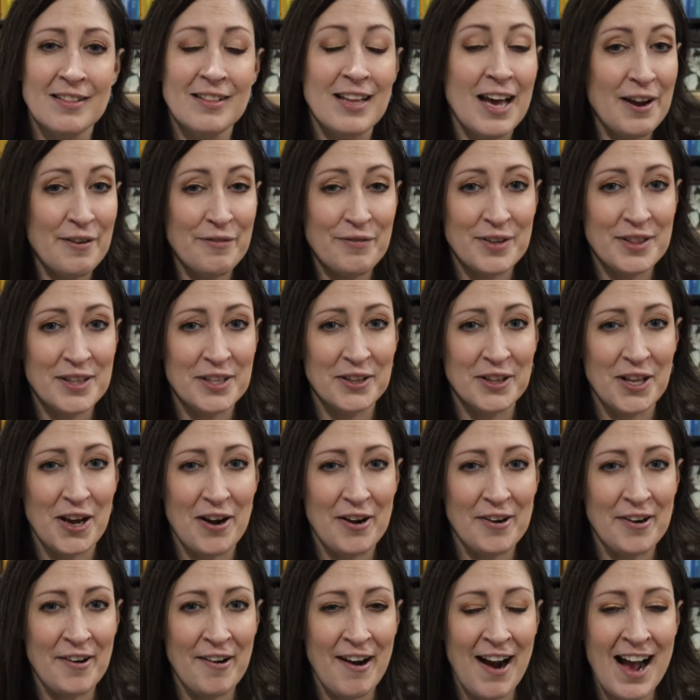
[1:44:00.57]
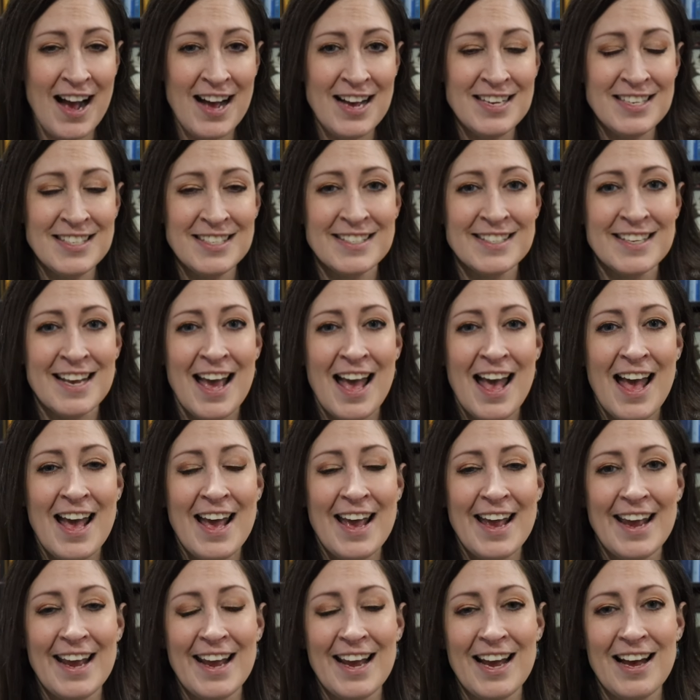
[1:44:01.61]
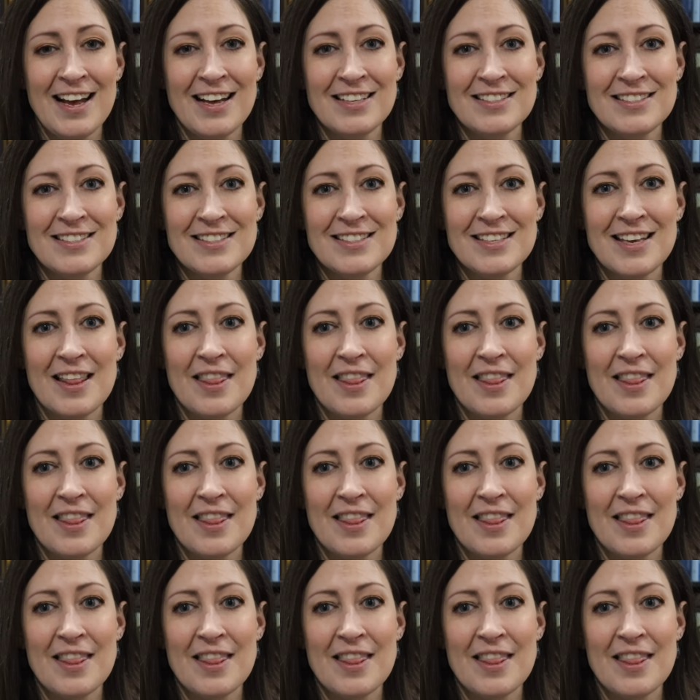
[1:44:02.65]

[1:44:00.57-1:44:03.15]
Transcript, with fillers: Life in the Long Grass. And